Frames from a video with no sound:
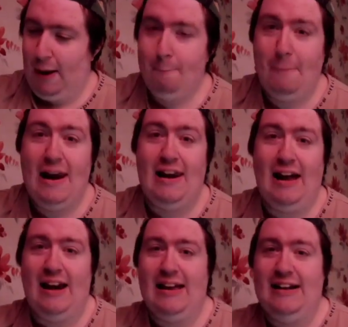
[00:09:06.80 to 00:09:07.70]

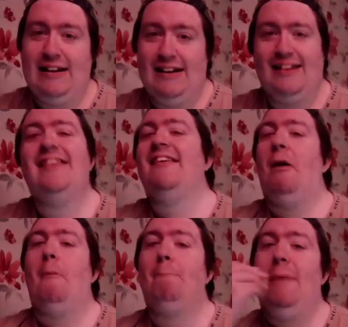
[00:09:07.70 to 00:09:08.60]
Pellegrini.
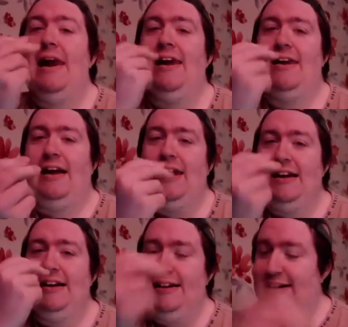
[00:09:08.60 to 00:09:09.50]
I better not
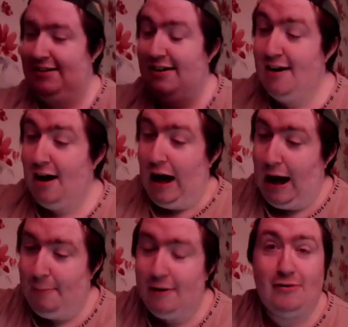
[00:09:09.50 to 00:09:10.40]

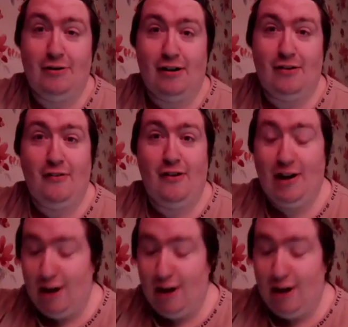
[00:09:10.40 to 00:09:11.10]
do that because I'm talking.